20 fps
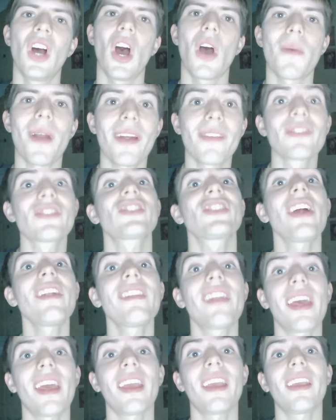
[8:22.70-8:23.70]
around
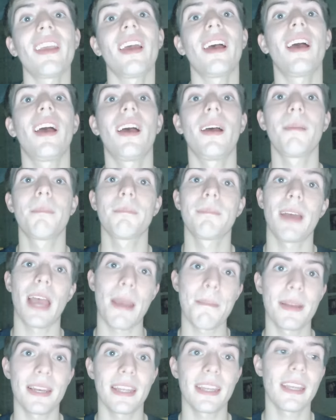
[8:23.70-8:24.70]
Sunday,
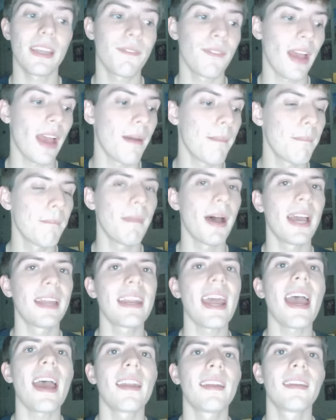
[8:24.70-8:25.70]
I believe,
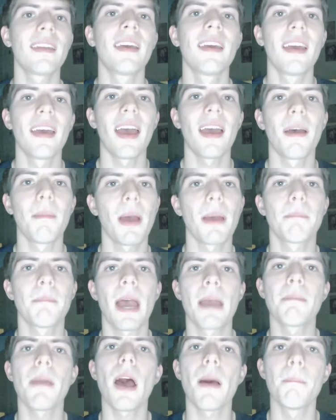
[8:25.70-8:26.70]

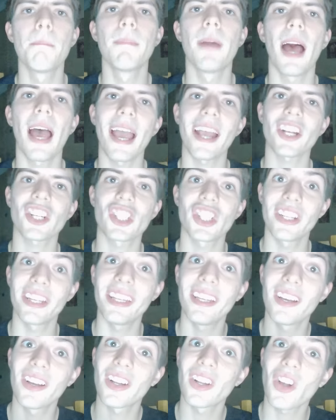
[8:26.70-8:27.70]
my mum
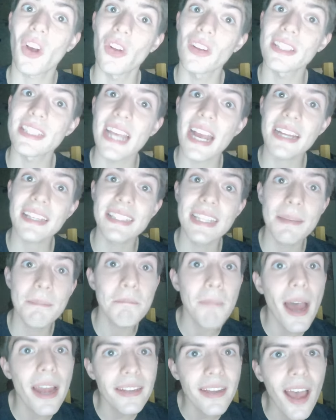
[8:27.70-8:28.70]
actually contacted
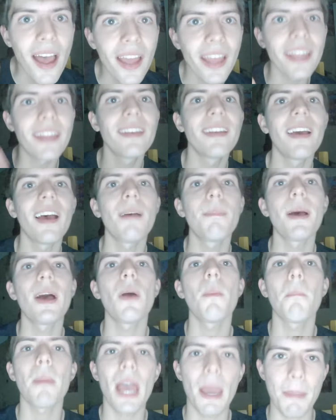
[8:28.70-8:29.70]
my nan
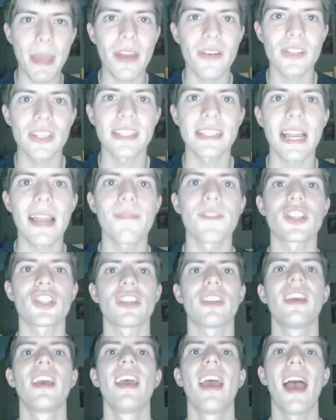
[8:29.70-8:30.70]
about my parents on
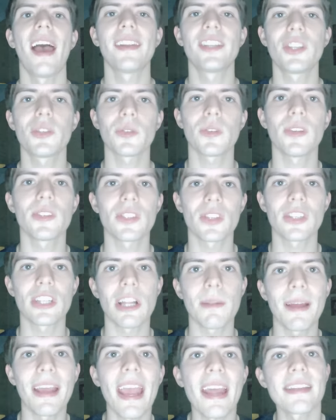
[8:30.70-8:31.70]
television, and she also
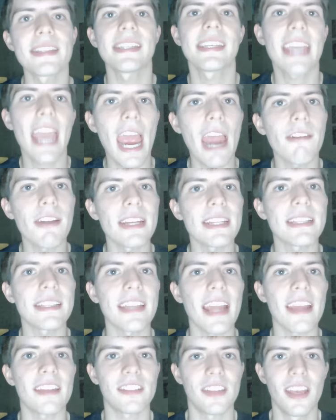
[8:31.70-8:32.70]
told my auntie Karis
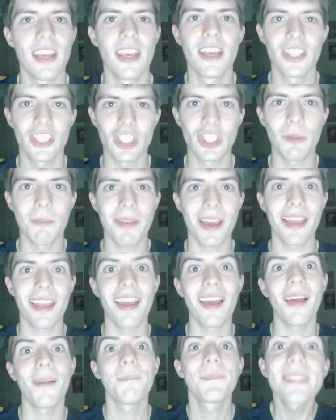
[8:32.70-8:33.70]
that she might
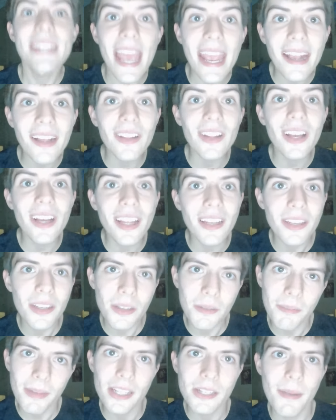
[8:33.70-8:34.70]
take a
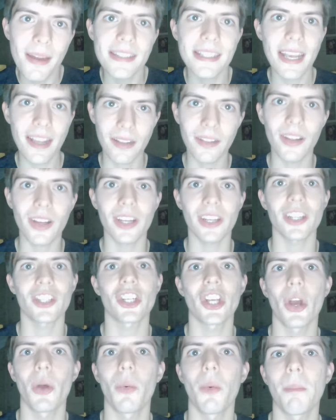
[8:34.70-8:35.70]
look at the
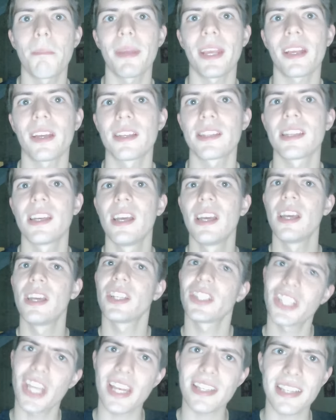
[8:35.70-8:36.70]
show, because
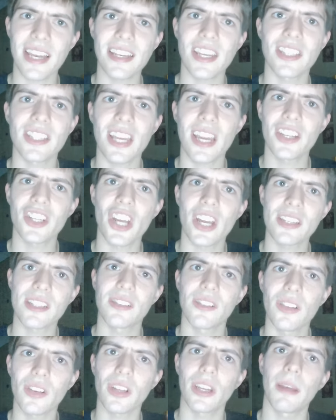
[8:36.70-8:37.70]
she hasn't had a chance
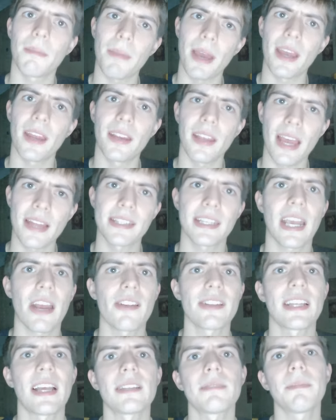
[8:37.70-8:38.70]
to look at it, my Auntie
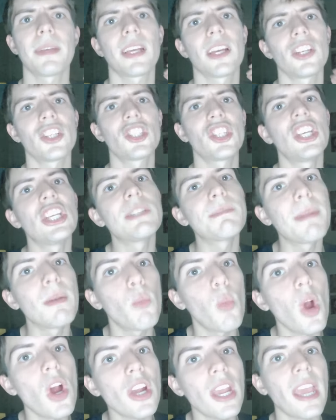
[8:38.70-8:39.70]
Karis hasn't, because she's
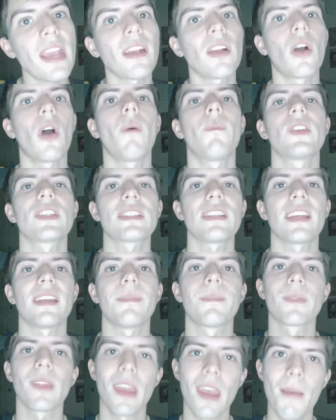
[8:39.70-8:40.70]
been working, obviously.
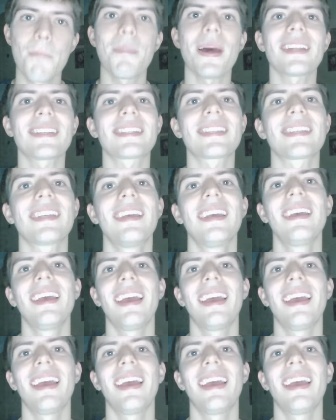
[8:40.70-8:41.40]
But